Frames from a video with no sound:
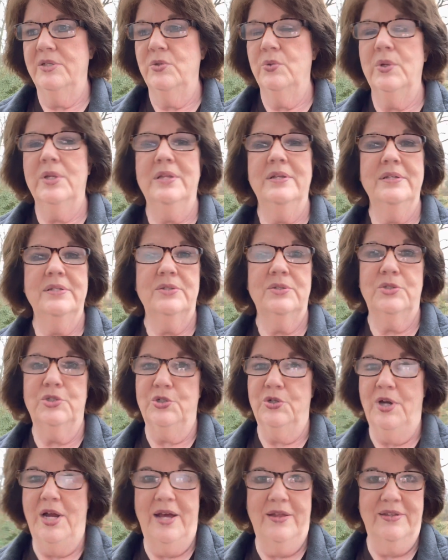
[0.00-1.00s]
to at least
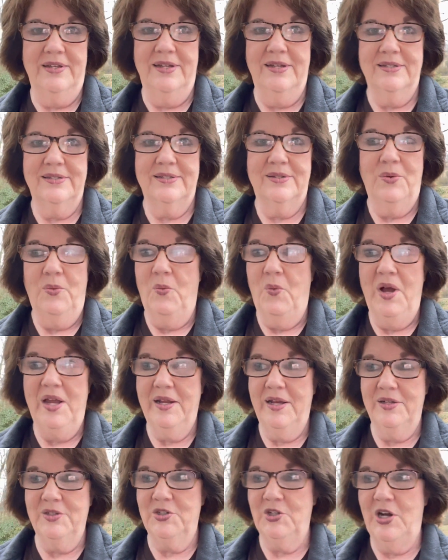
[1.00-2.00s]
try this. Why
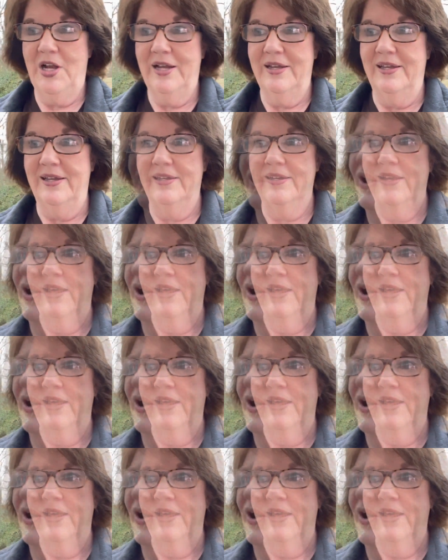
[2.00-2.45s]
not try it?